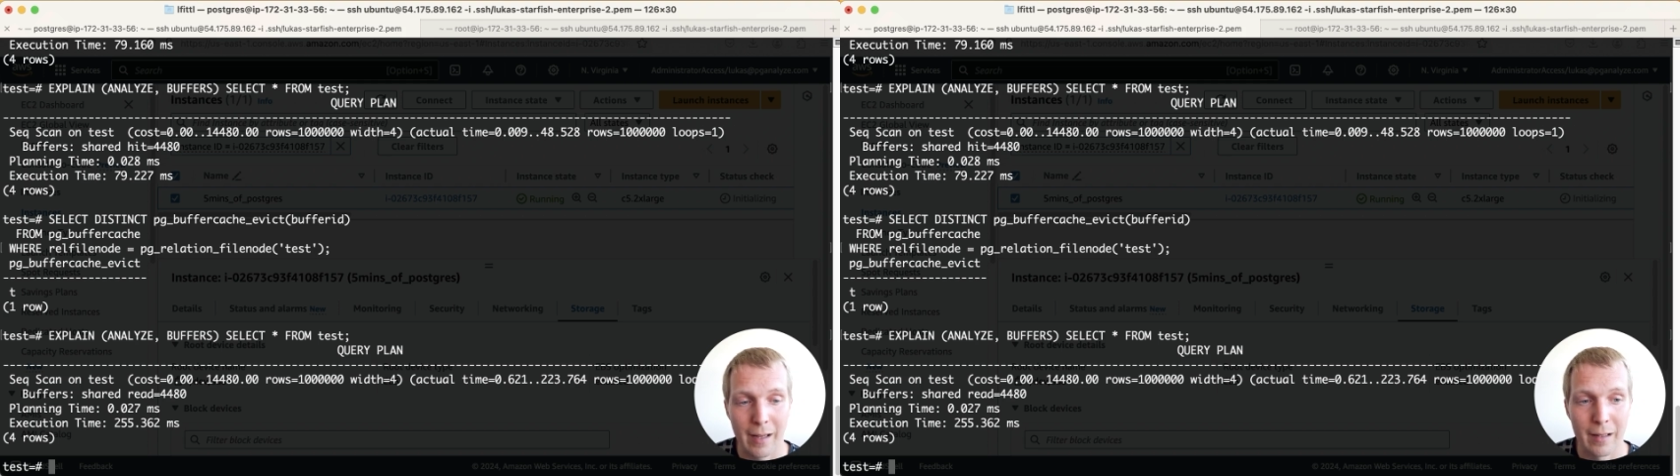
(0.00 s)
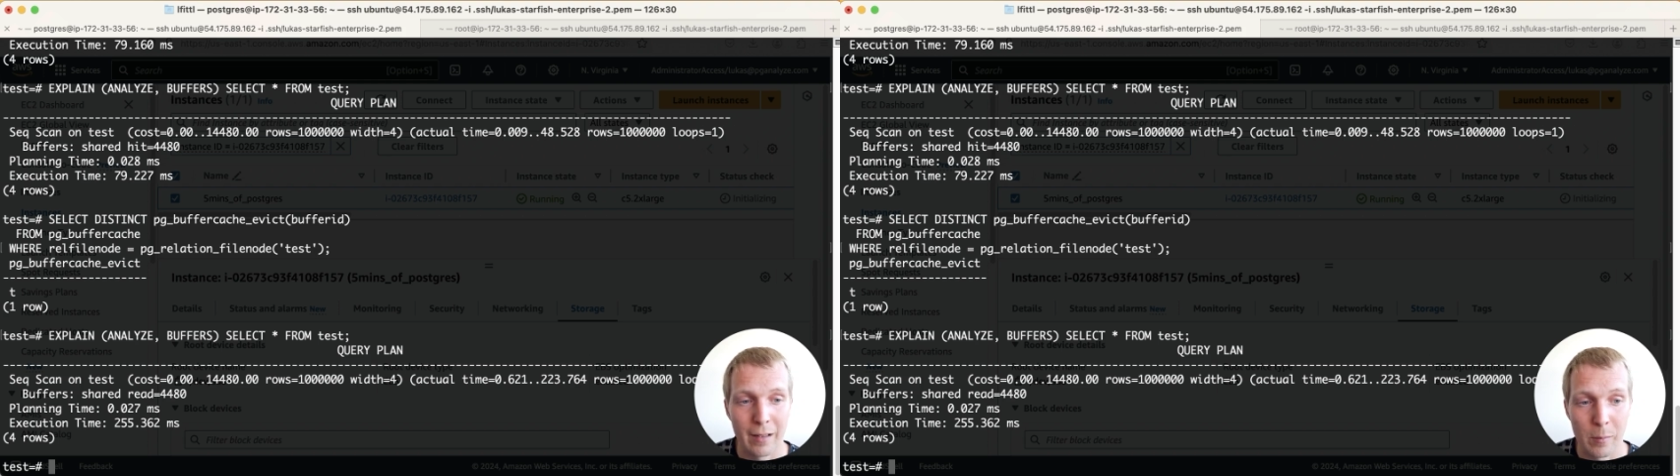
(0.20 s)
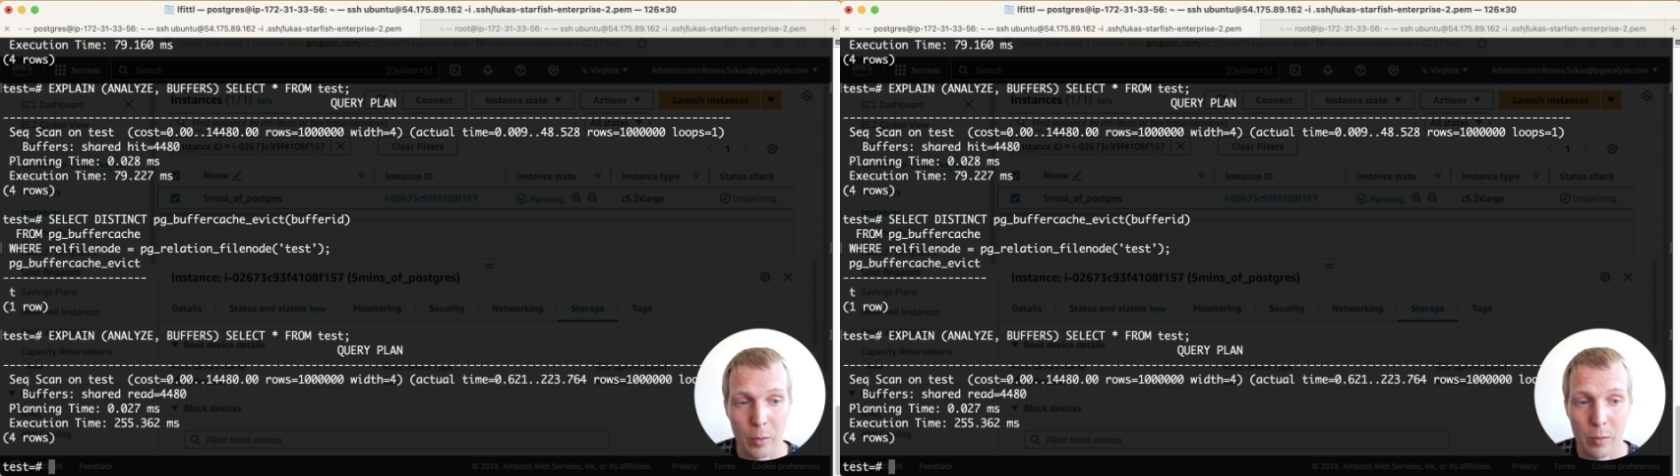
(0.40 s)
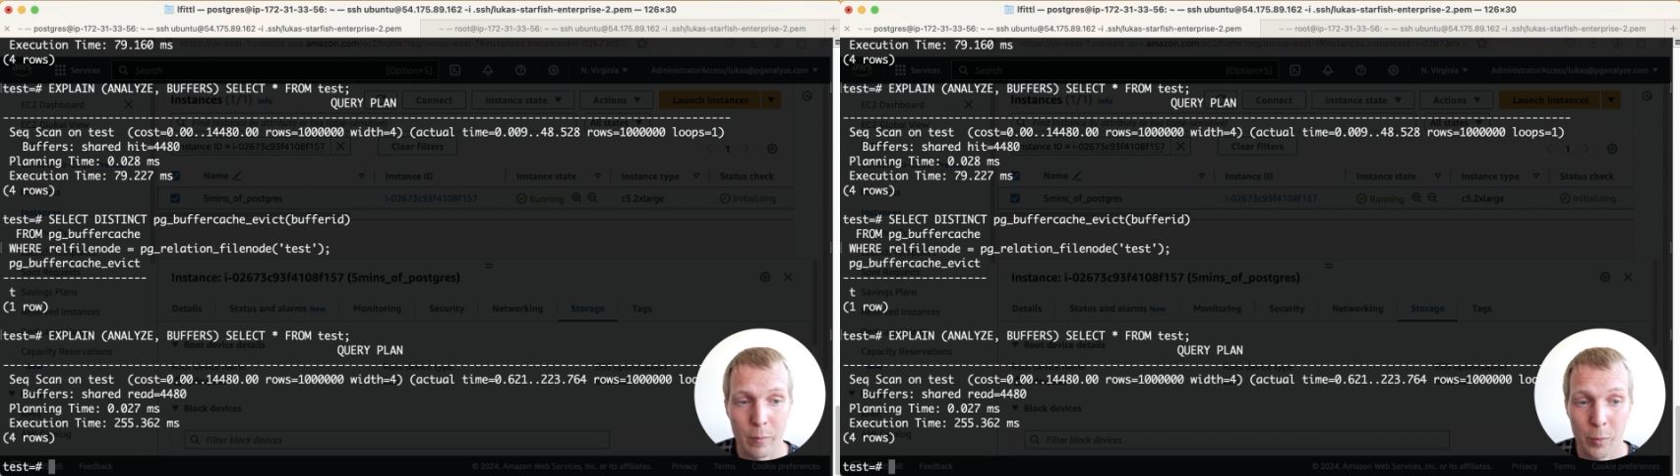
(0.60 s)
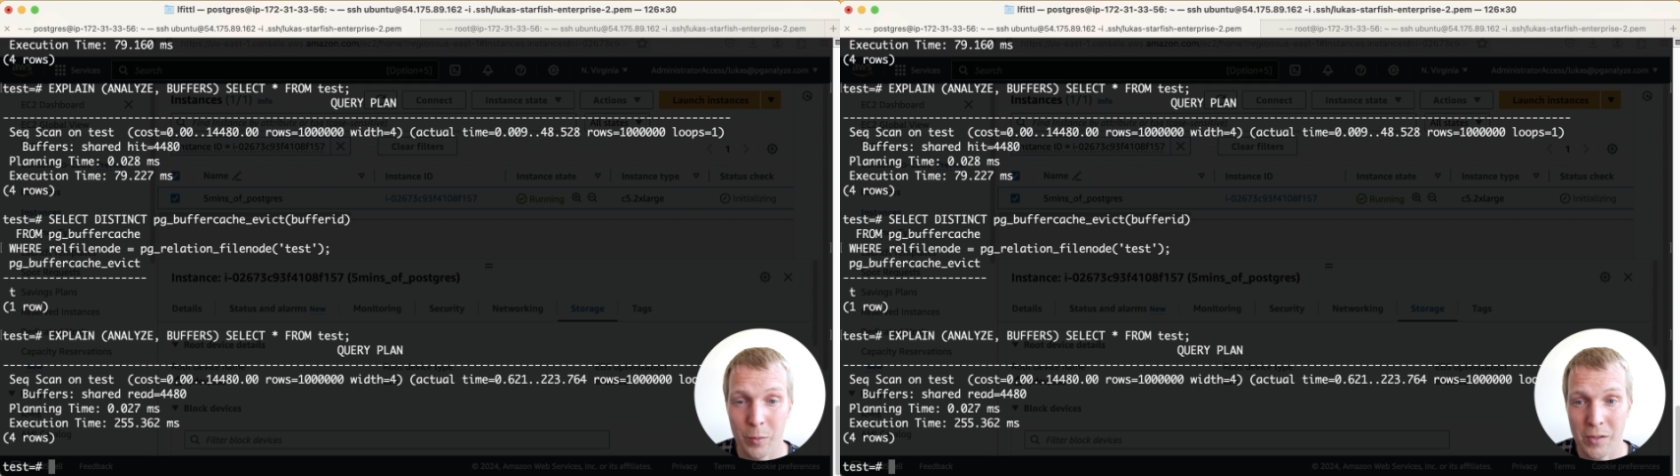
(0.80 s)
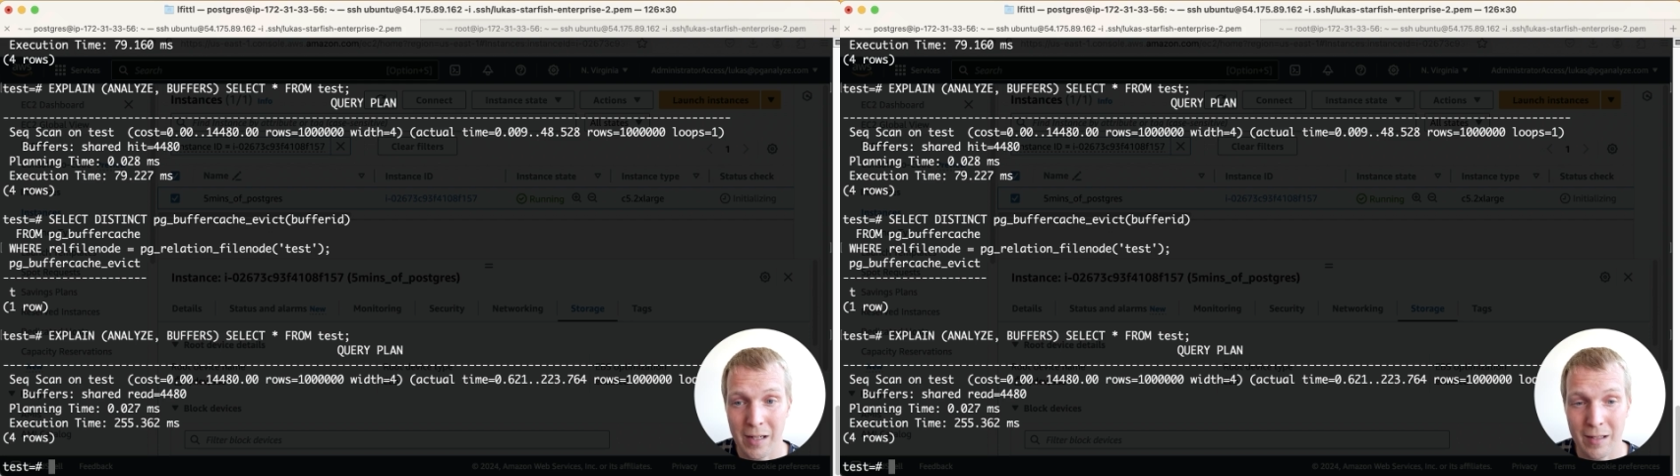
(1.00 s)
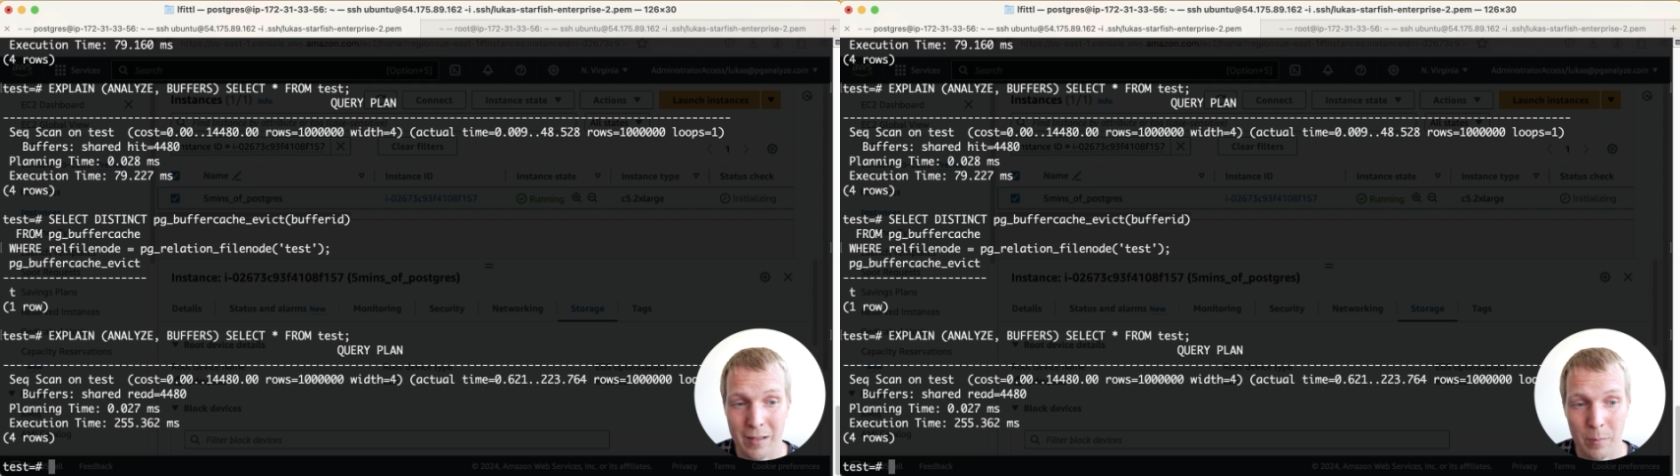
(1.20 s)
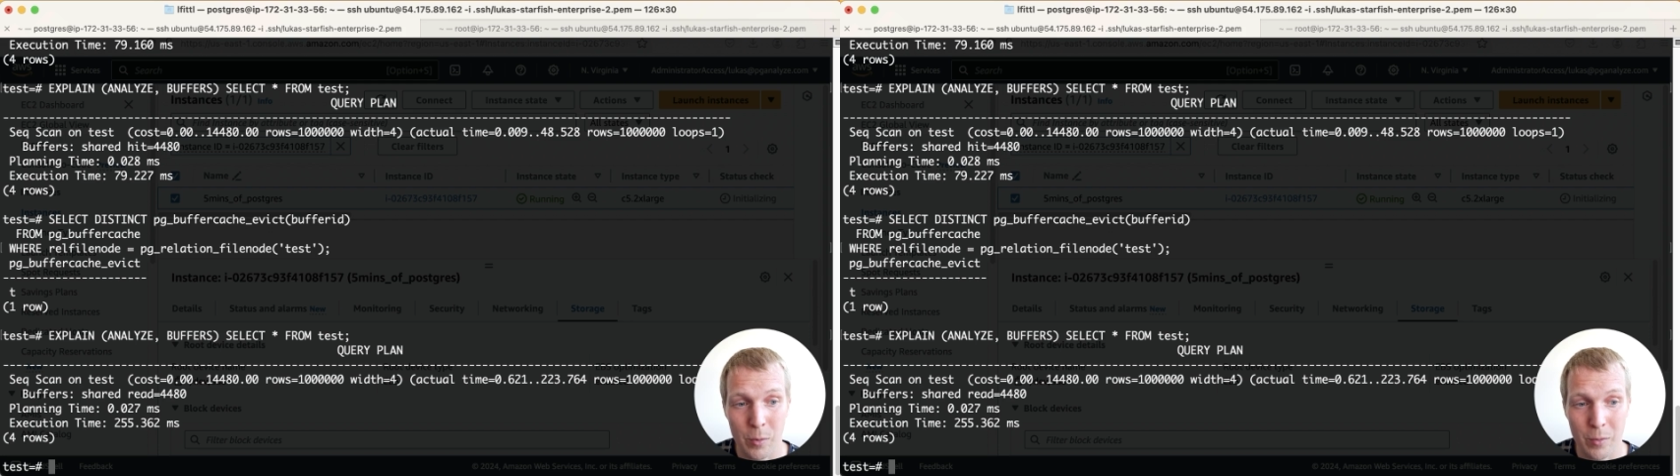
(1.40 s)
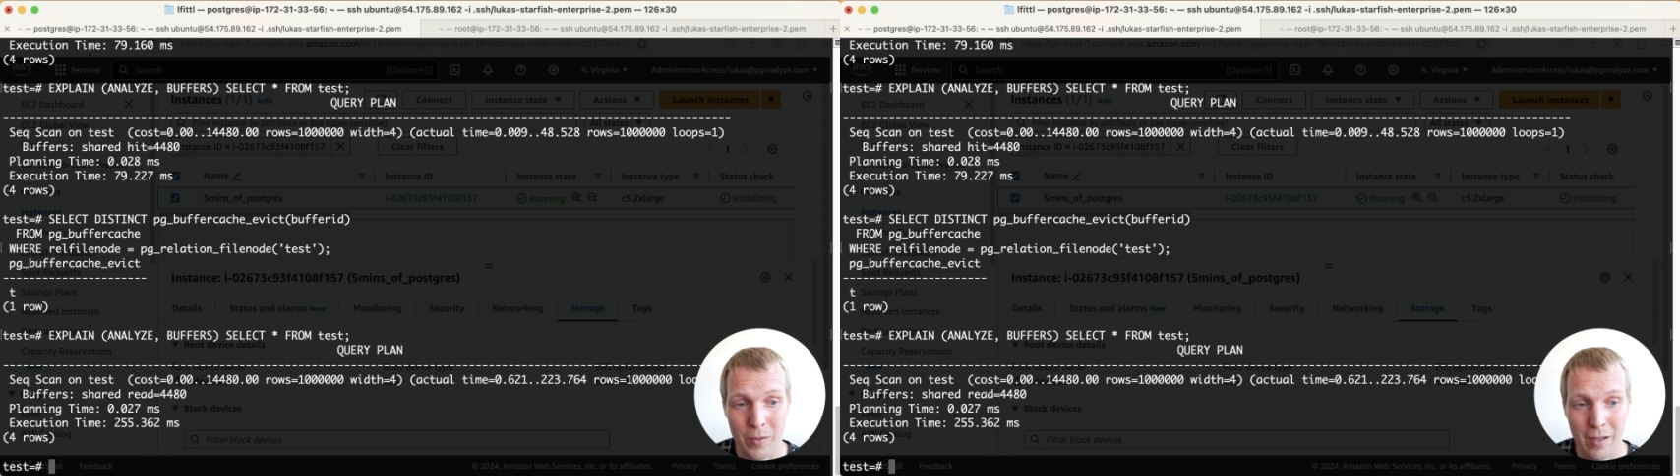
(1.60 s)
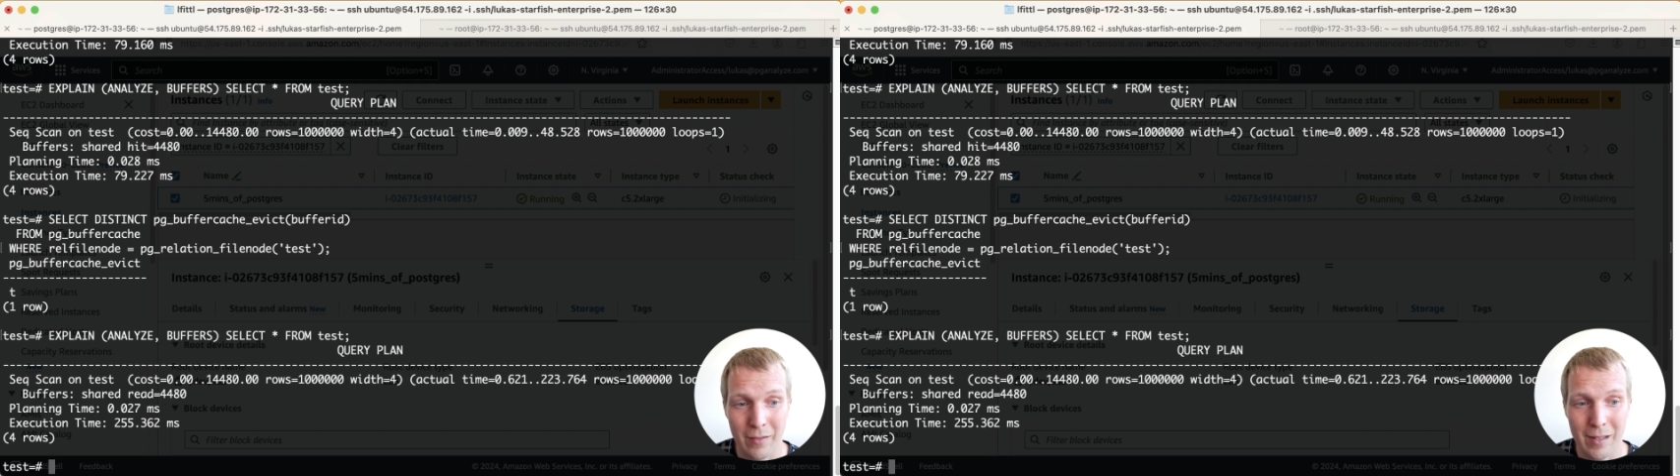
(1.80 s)
and I'm looking forward to seeing this in
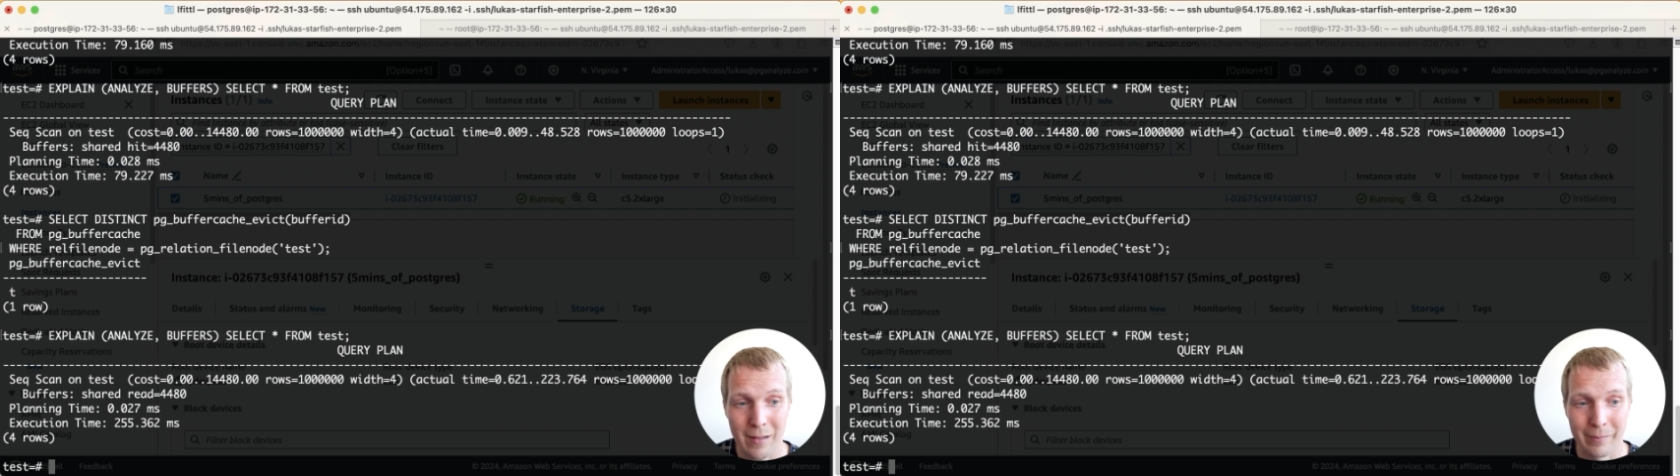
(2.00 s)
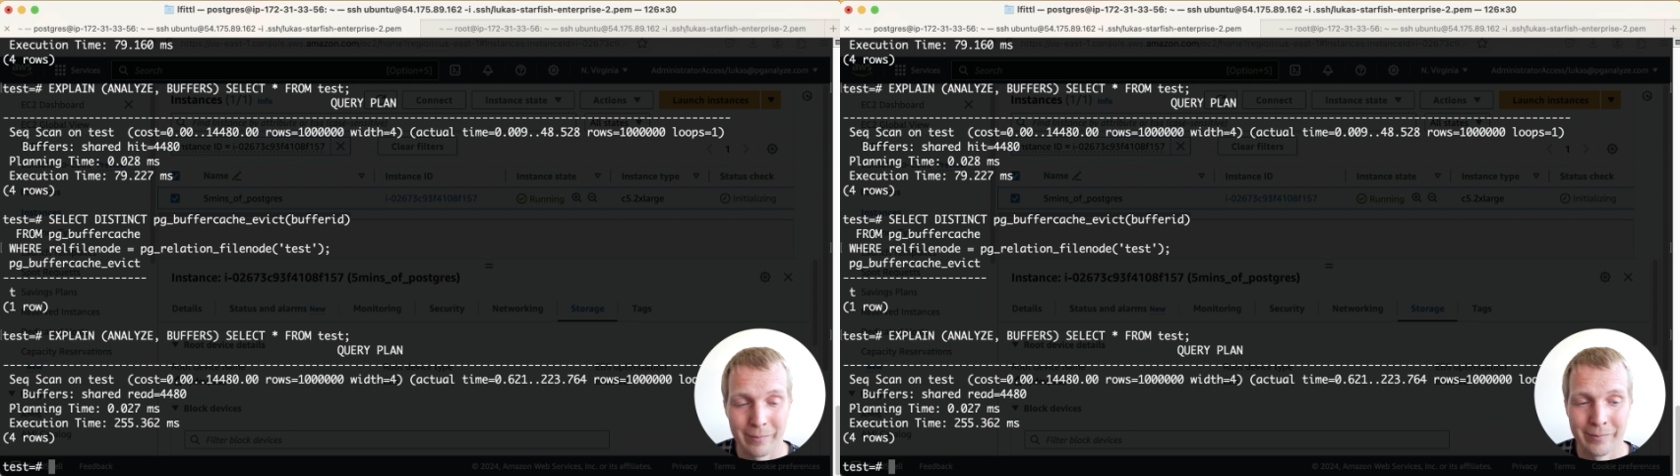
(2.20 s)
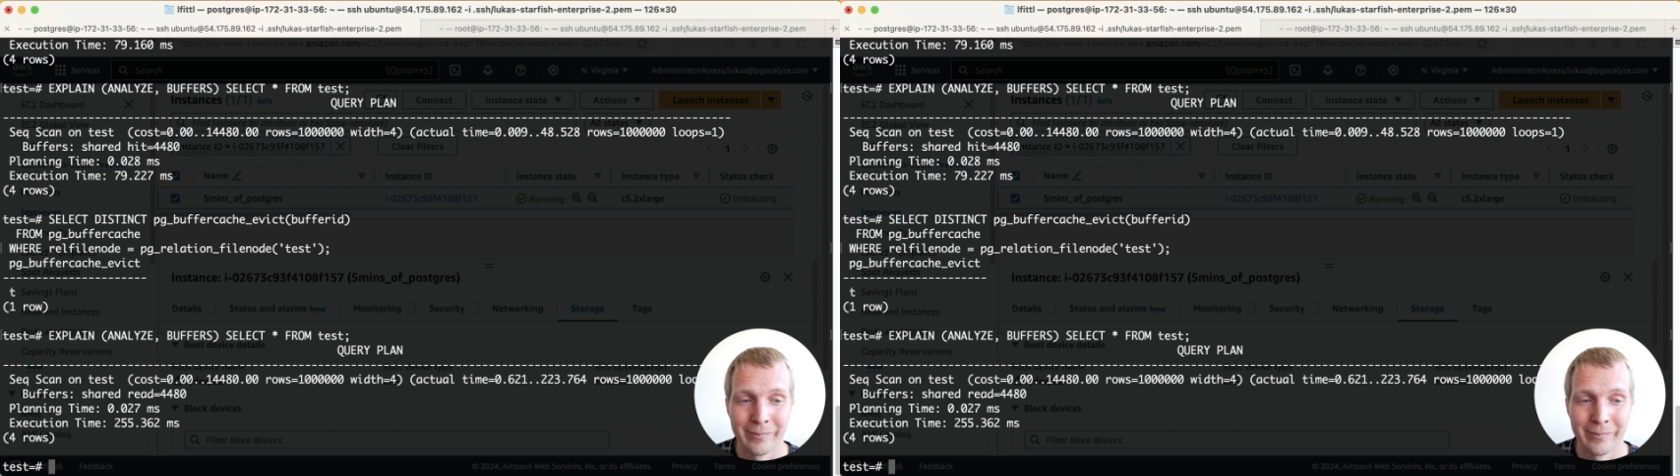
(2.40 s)
Postgres 17.